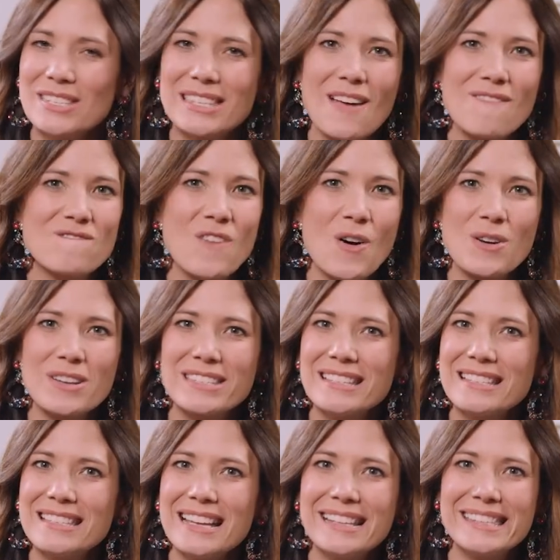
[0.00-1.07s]
just that focused
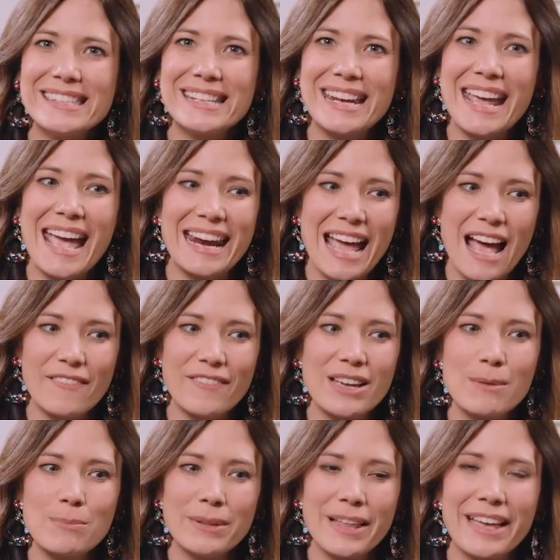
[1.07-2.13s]
intensity and
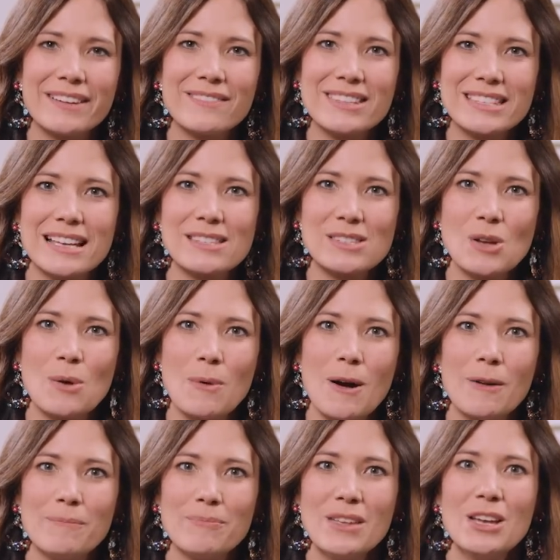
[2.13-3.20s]
having a plan of the debt
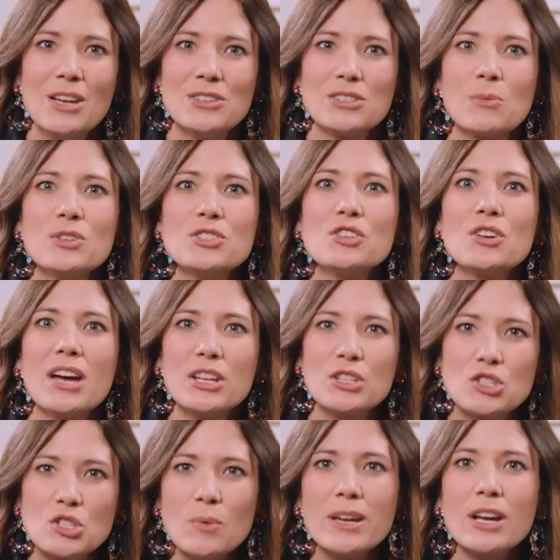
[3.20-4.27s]
snowball. So once you're kind
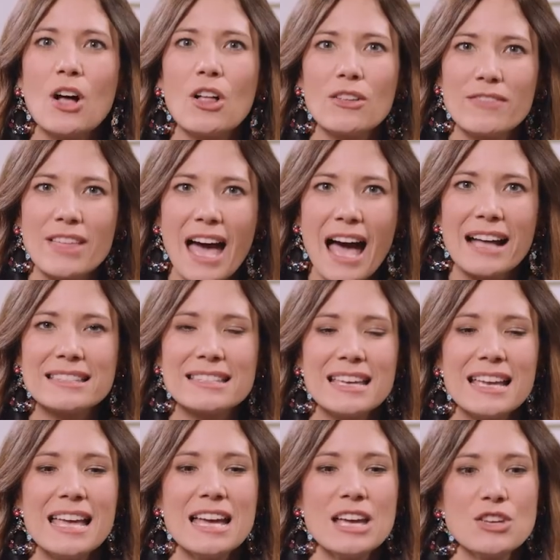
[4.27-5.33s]
of doing all of that,
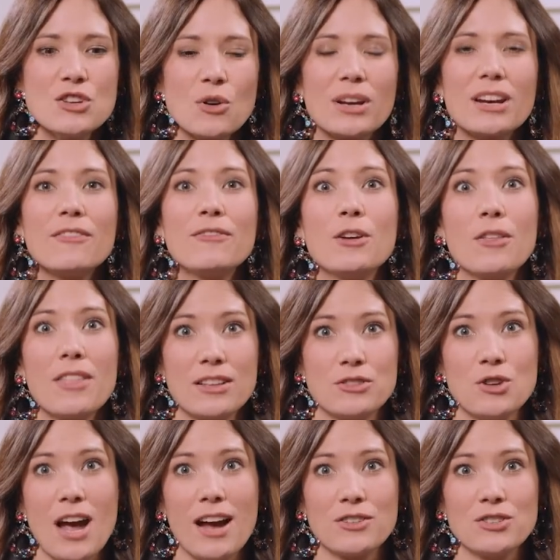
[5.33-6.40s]
you're gonna feel that
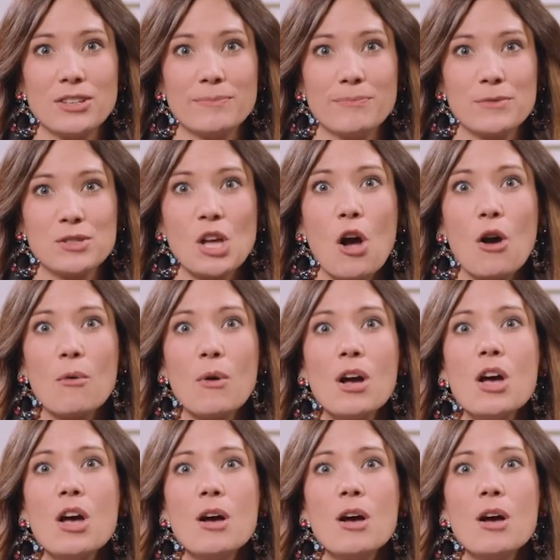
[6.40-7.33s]
traction. So